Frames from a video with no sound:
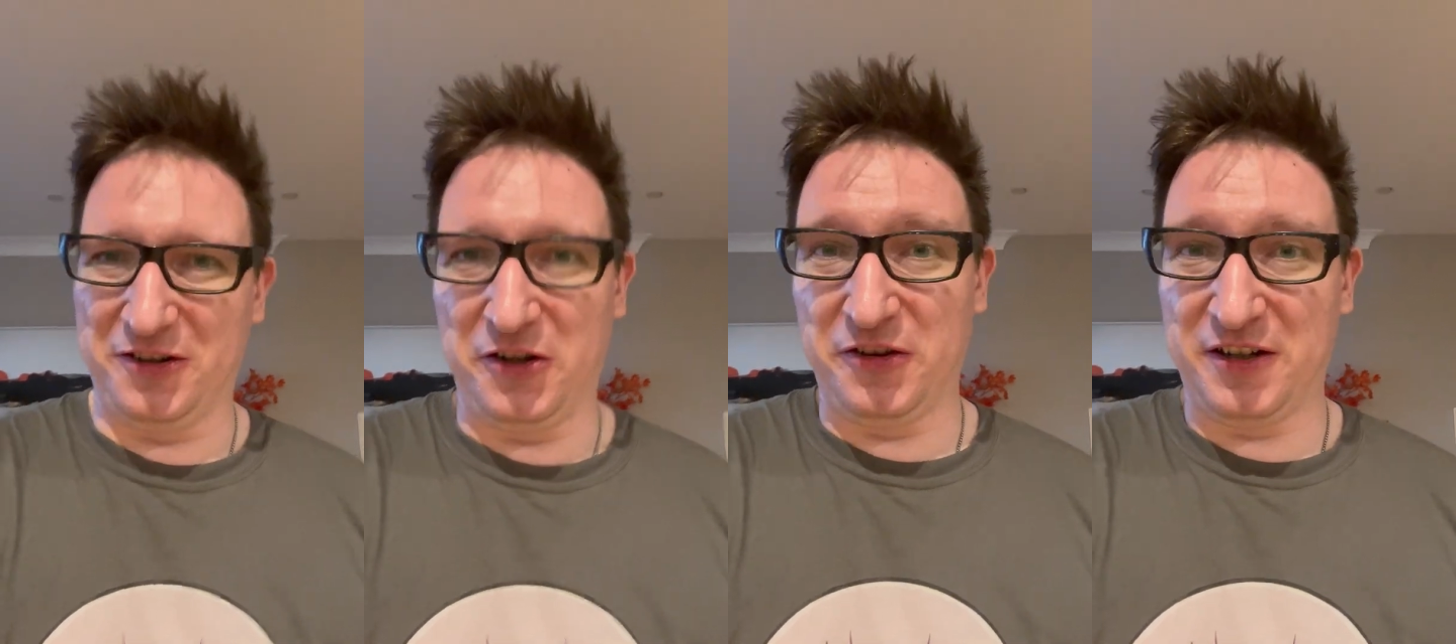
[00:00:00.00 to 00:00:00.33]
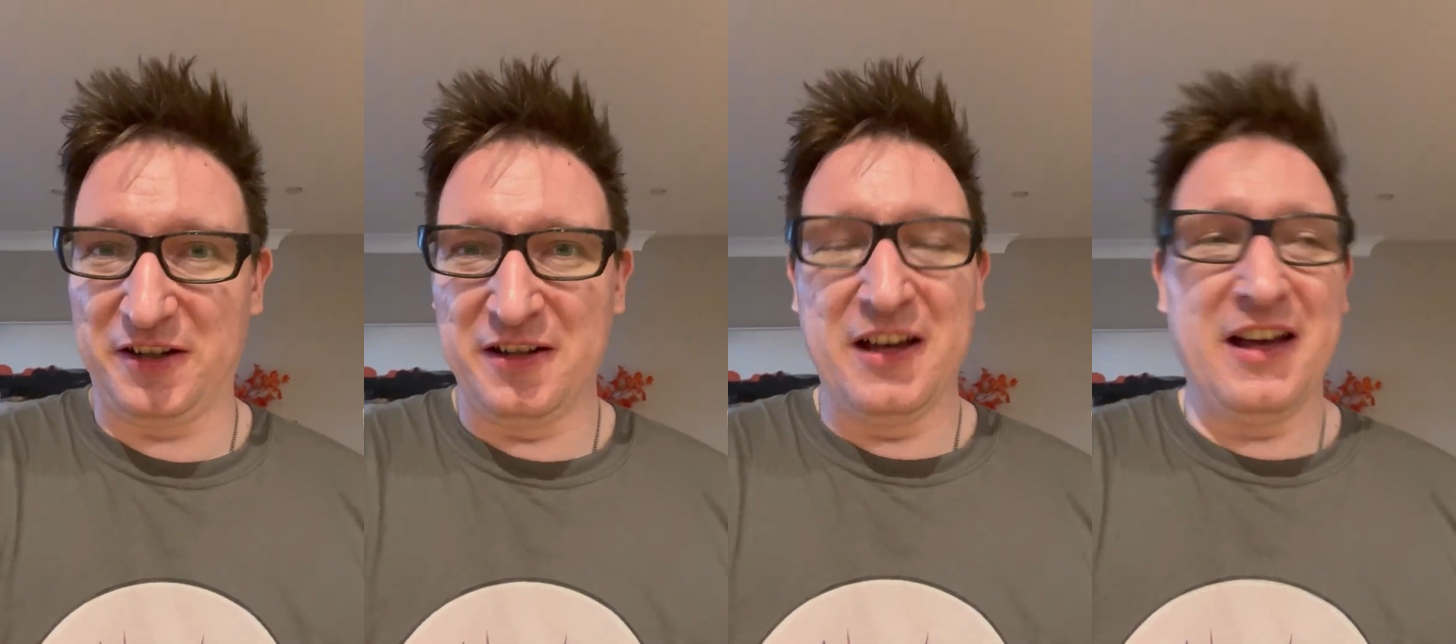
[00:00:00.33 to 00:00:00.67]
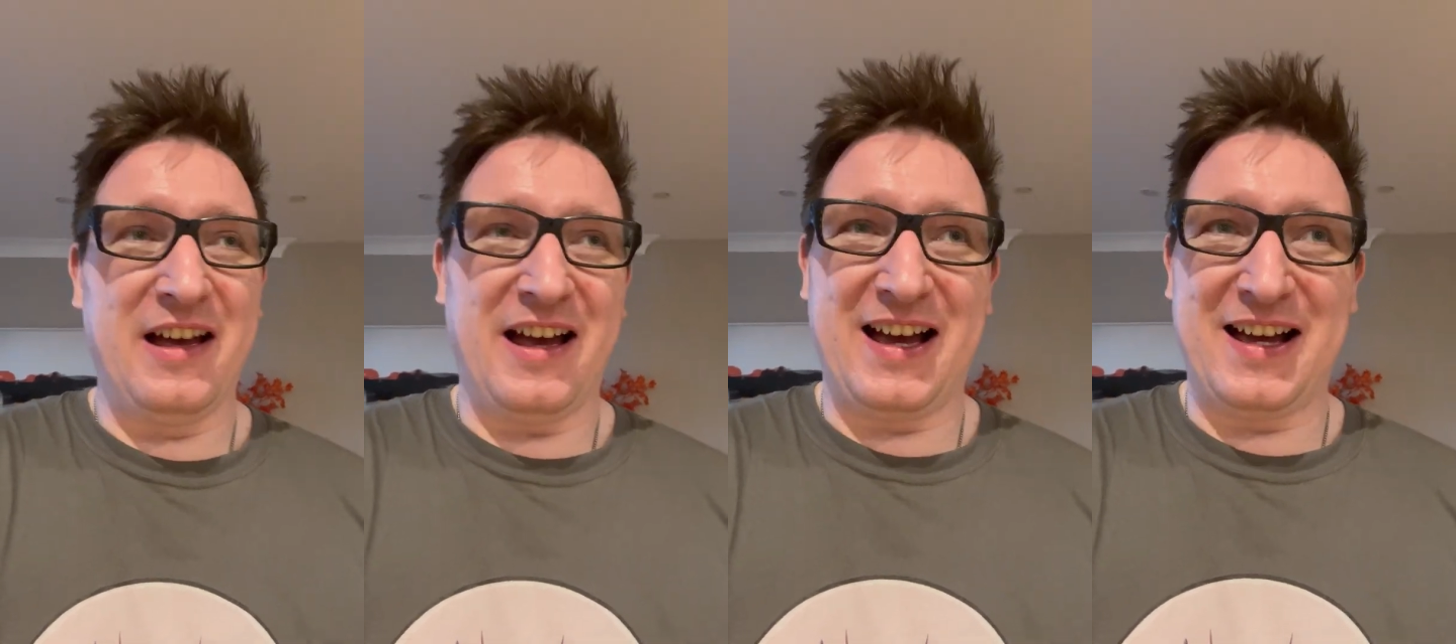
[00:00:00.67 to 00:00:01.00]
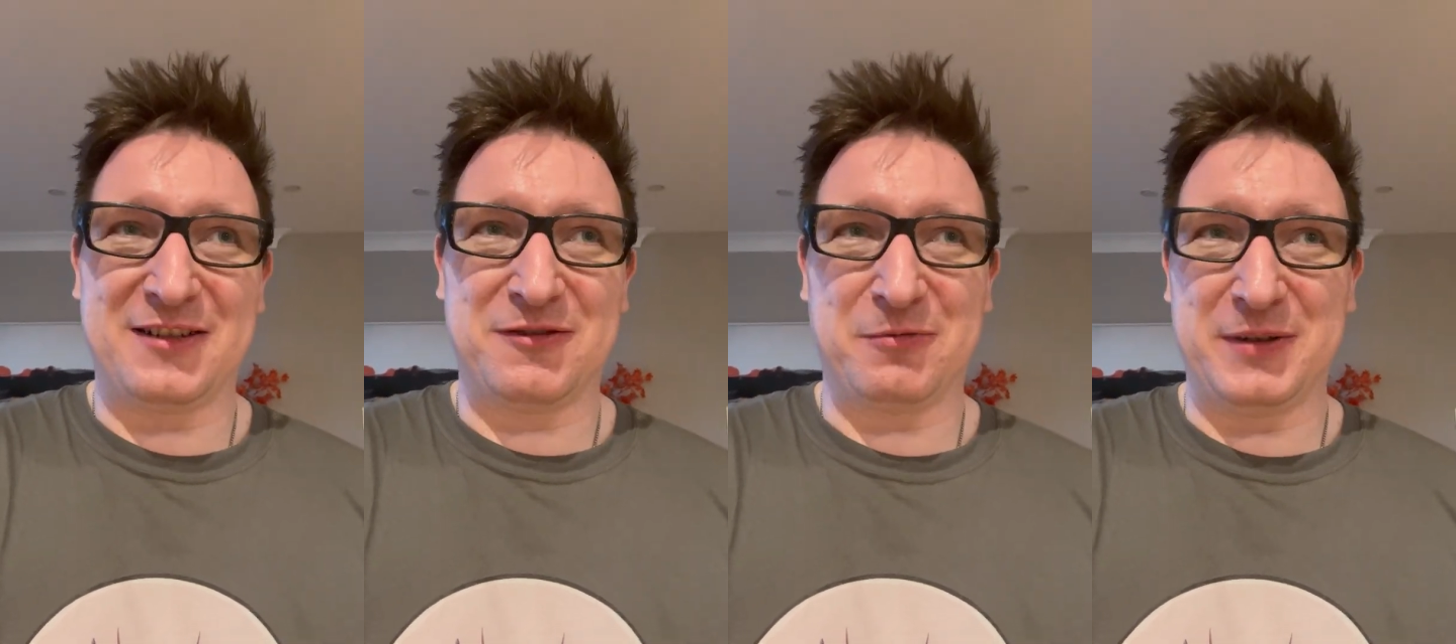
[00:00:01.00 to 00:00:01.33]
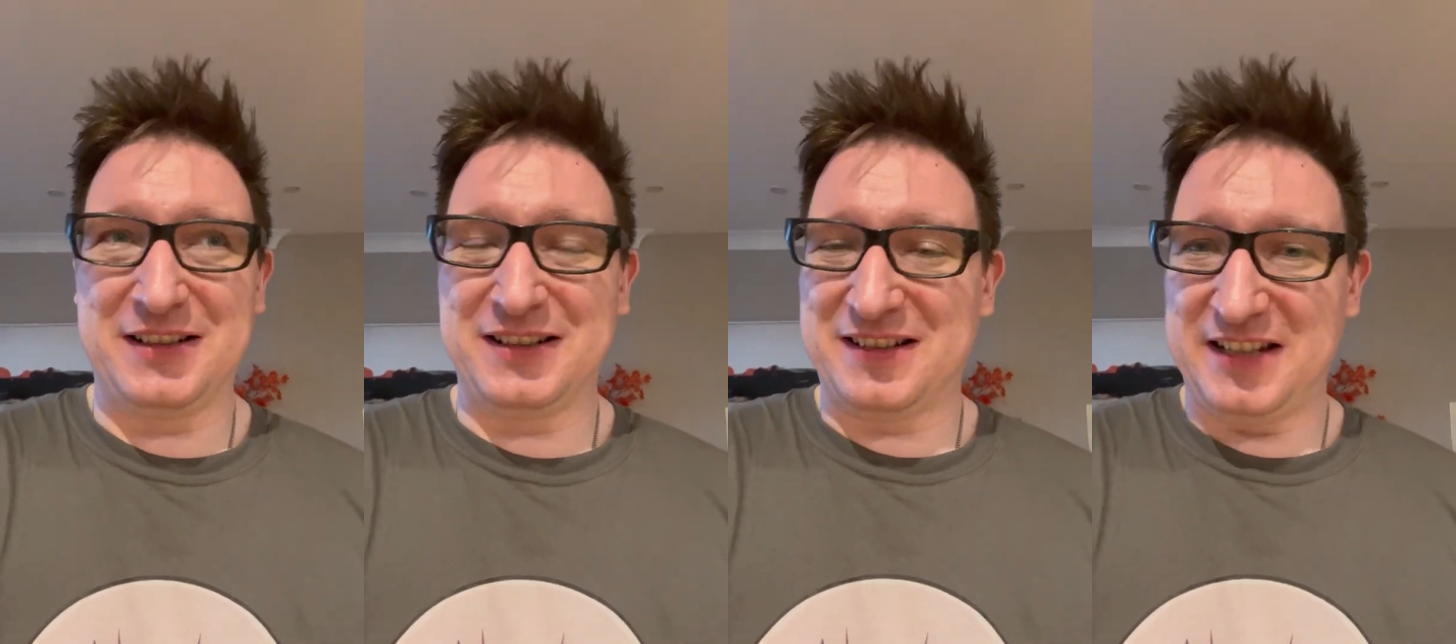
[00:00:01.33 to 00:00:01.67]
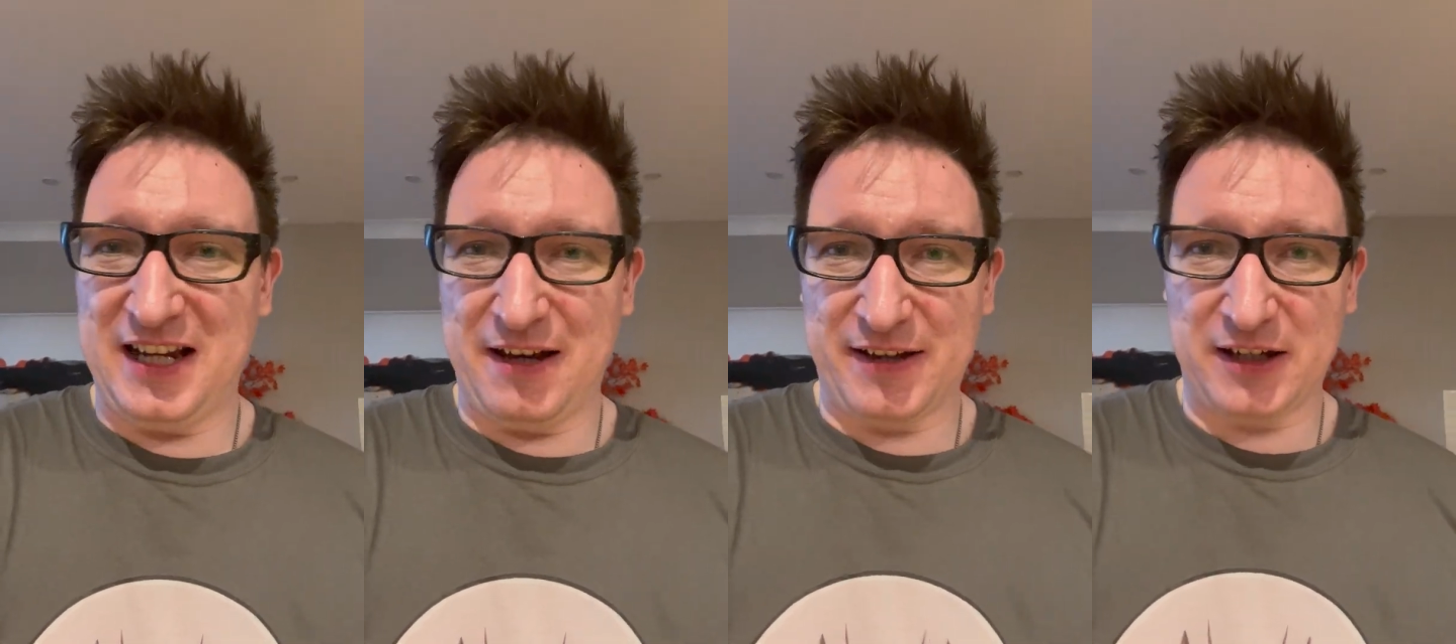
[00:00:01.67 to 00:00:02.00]
other, and we'll see
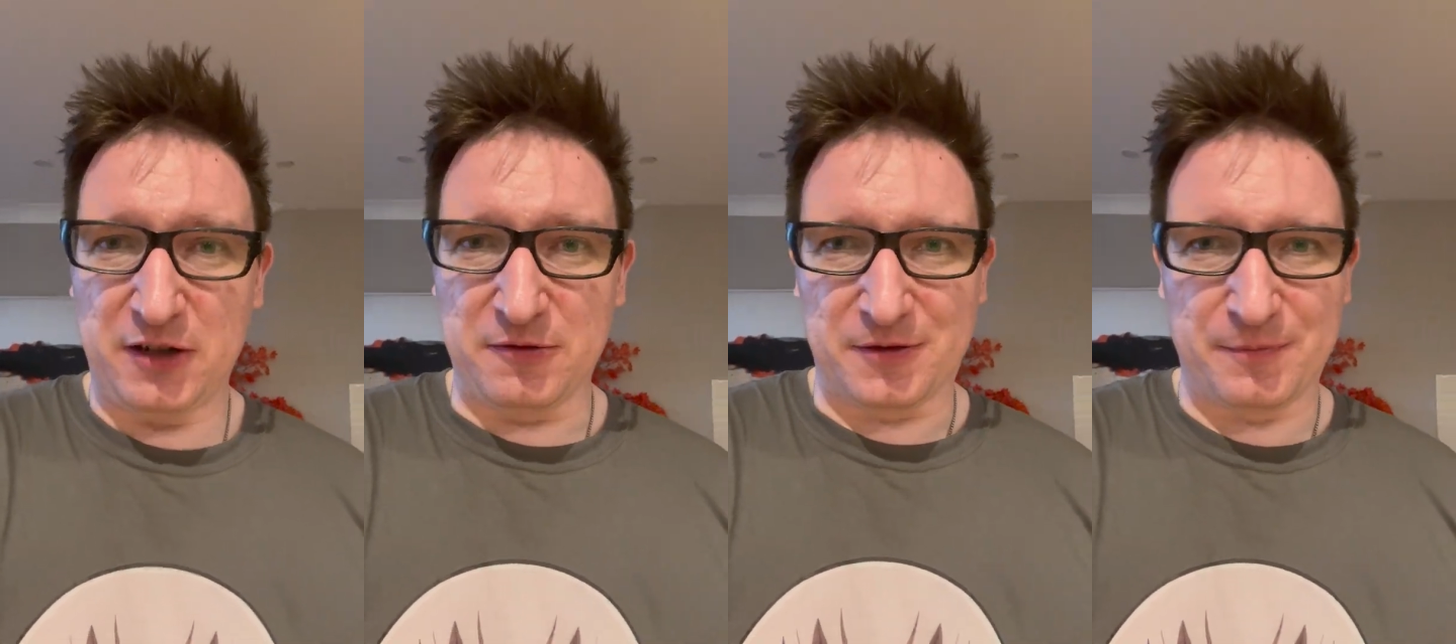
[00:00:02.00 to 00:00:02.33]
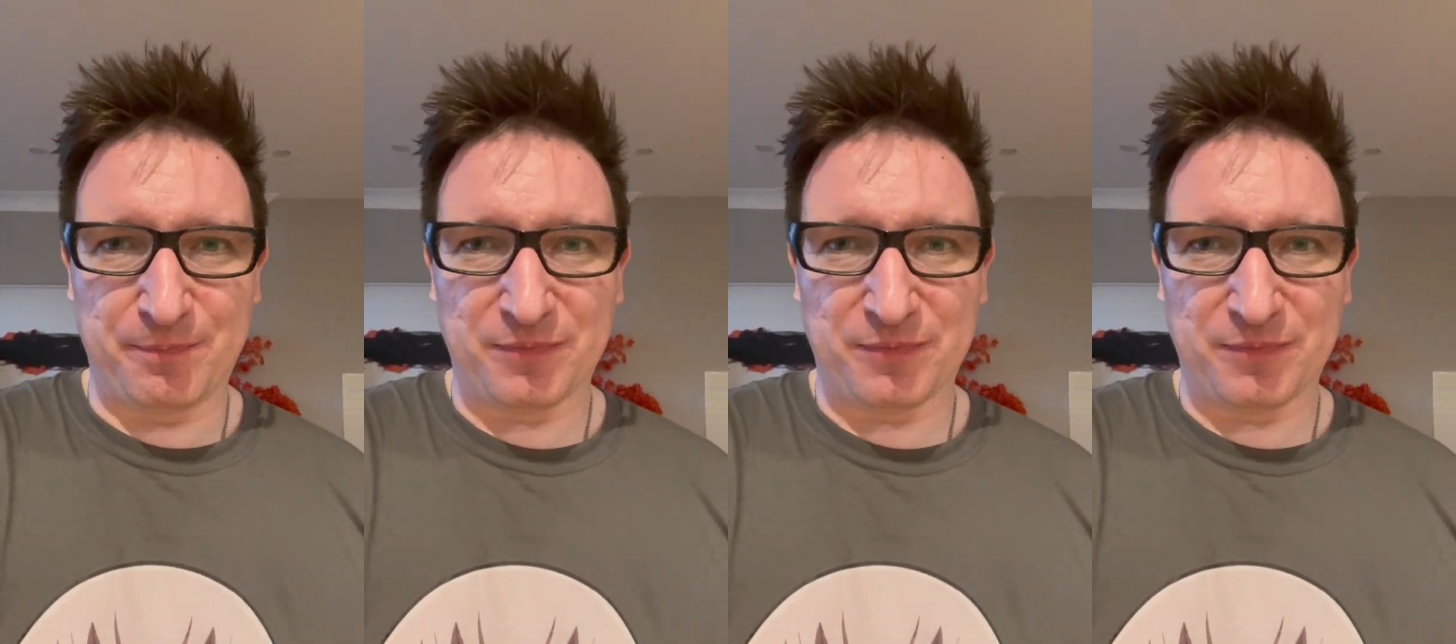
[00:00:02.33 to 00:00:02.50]
how that goes.